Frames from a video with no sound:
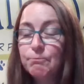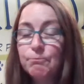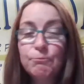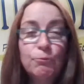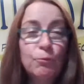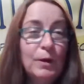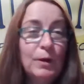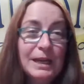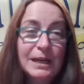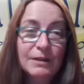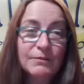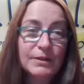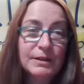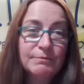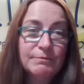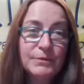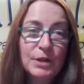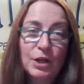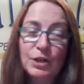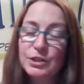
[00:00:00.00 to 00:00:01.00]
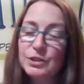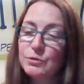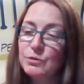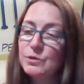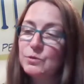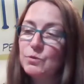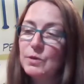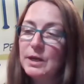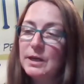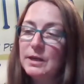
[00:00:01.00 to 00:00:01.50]
We love it also
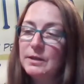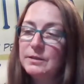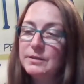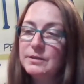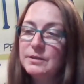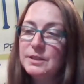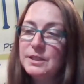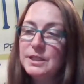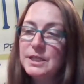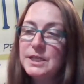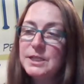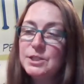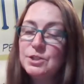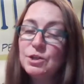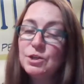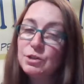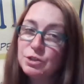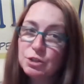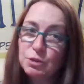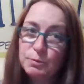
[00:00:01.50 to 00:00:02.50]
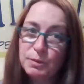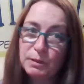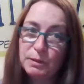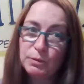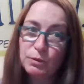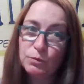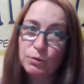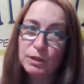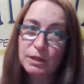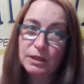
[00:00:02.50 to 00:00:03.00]
as well. The dog show
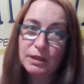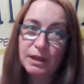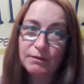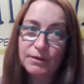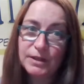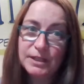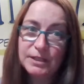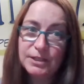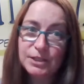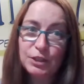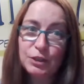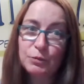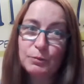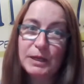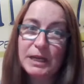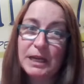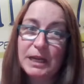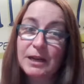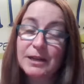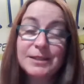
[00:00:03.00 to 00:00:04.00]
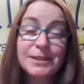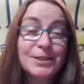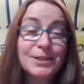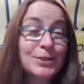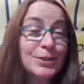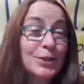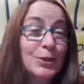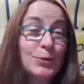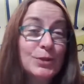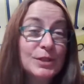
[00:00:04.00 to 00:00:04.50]
people will love it too, because
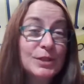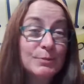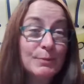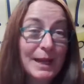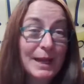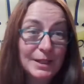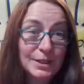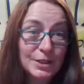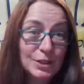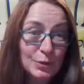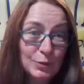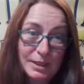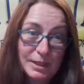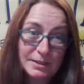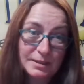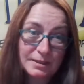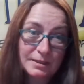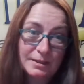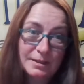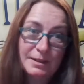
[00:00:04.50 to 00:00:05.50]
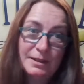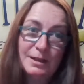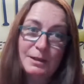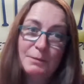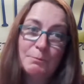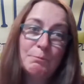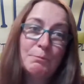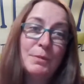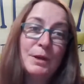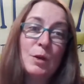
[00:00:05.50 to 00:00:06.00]
there's no smell to it,
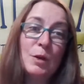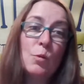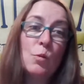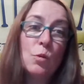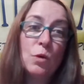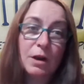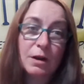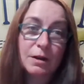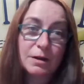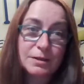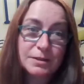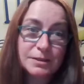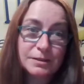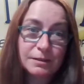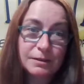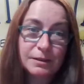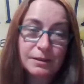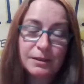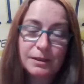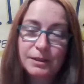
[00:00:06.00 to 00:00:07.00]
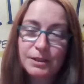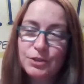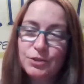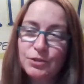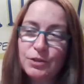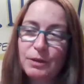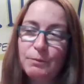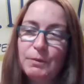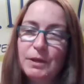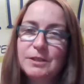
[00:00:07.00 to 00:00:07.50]
but it works. So
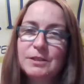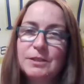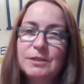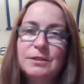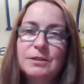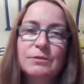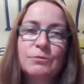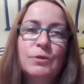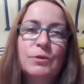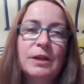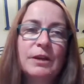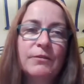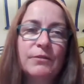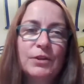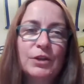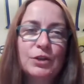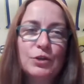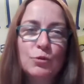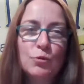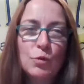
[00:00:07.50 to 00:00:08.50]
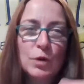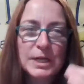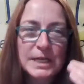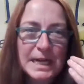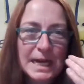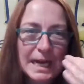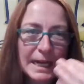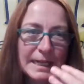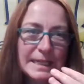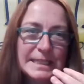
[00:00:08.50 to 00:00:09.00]
that means whenever you don't want
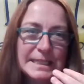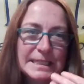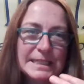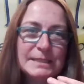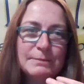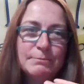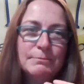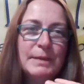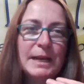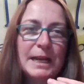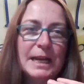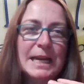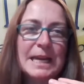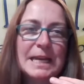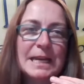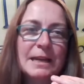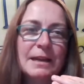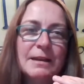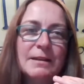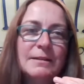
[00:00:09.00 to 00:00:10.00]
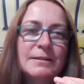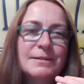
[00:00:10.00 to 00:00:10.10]
high smelling